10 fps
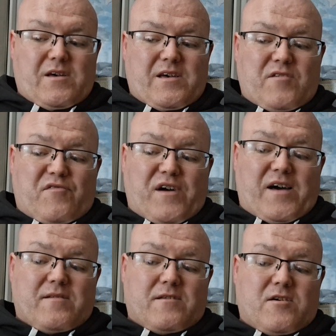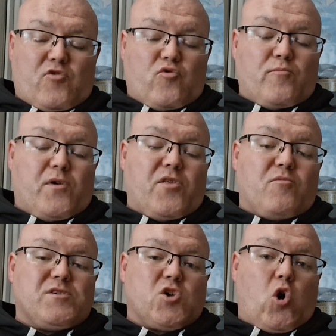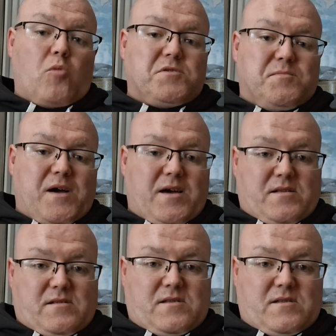In fact, her own mother was gobsmacked